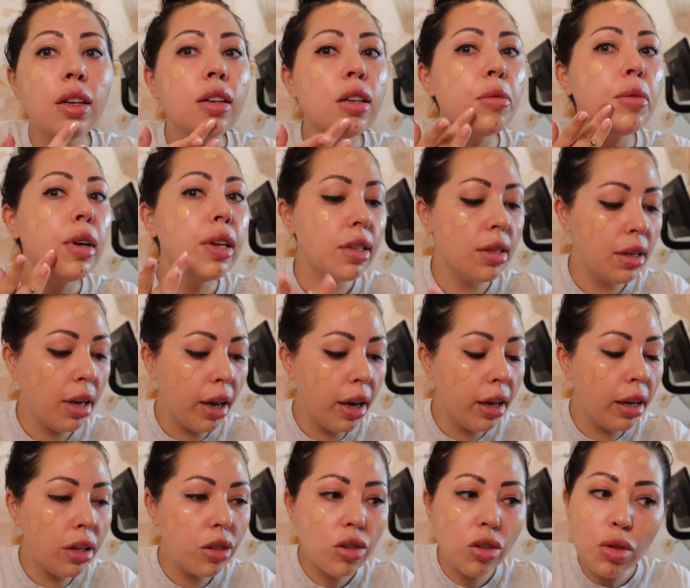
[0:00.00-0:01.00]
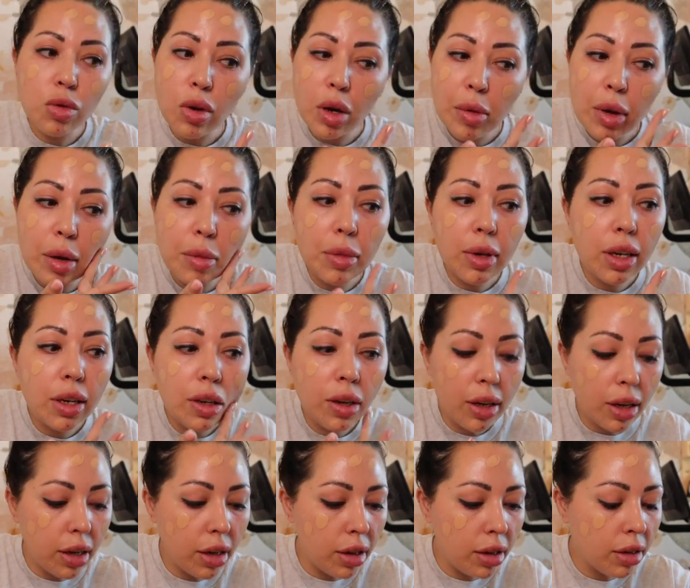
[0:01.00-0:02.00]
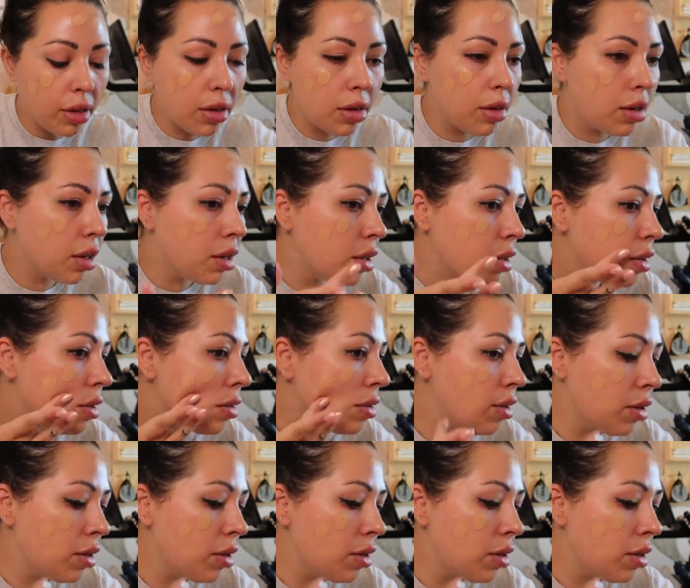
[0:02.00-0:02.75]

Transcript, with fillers: to my side, it's just where my mirror is.